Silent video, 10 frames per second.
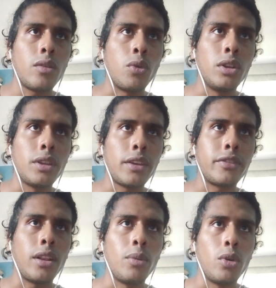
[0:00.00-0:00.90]
Really
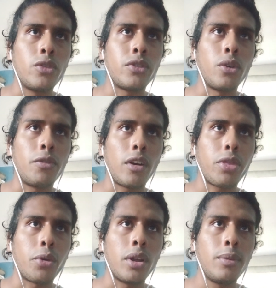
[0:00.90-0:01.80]
nice elbow. So far,
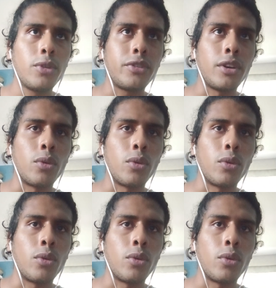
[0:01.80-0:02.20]
three elbows in